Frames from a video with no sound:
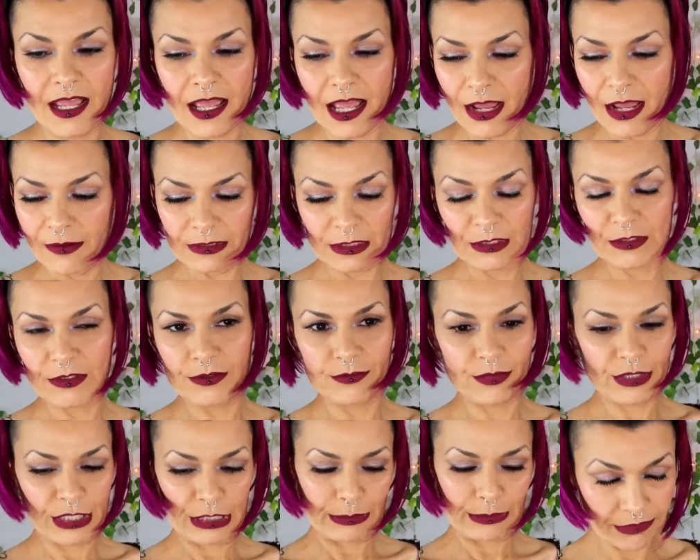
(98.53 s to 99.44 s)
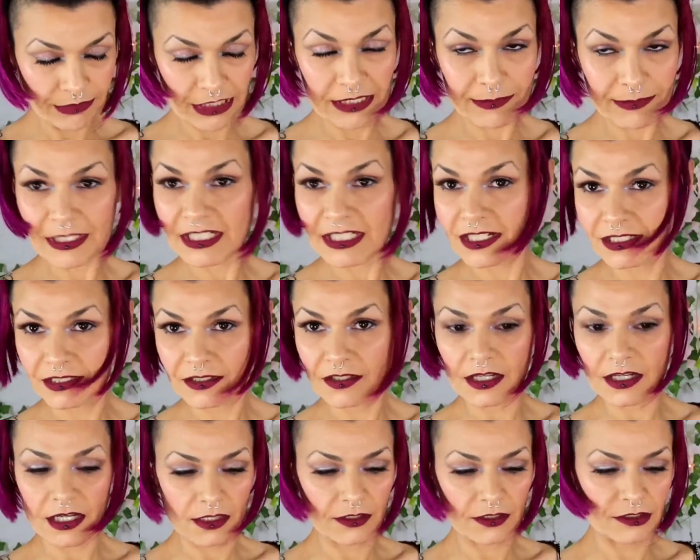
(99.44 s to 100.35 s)
I wasn't too impressed, but especially because of the
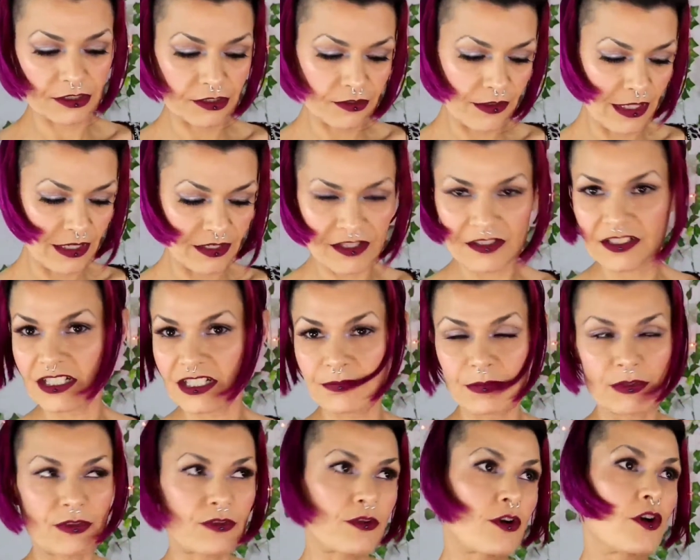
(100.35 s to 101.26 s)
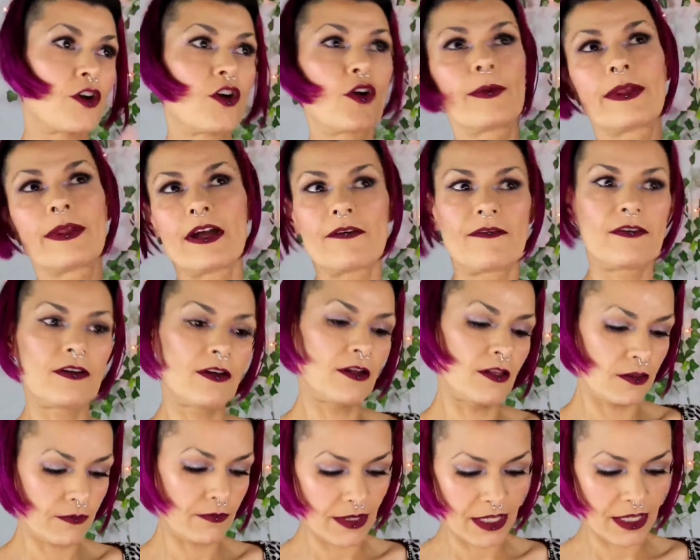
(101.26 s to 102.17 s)
color, so that could have just thrown me off all
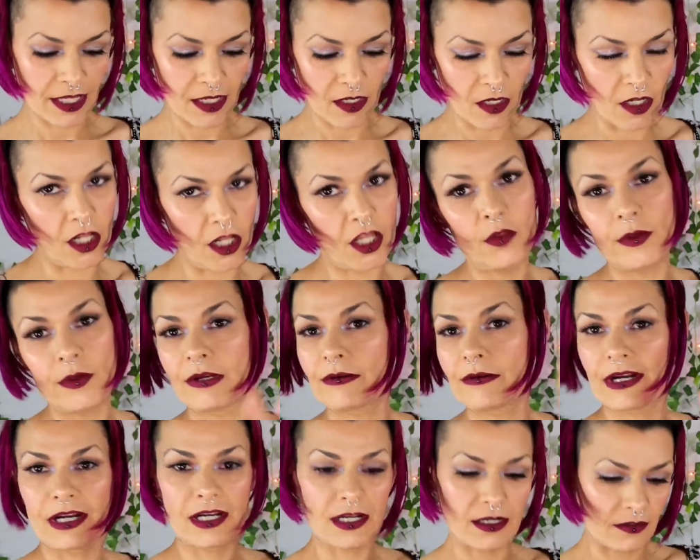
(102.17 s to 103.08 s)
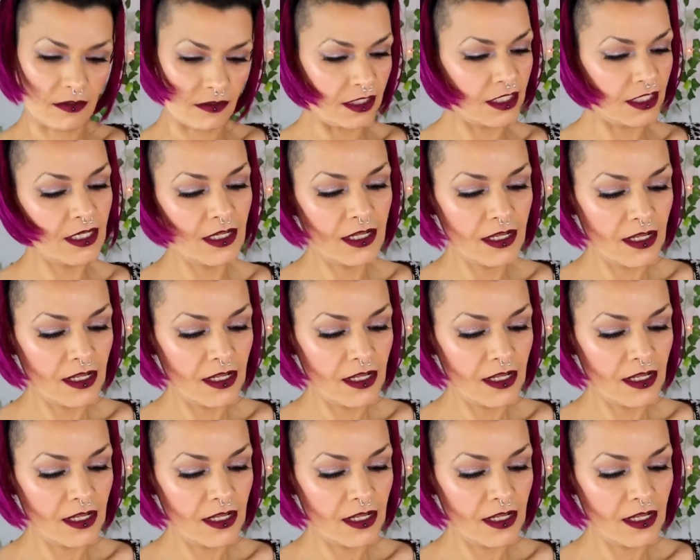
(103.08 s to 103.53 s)
the way around.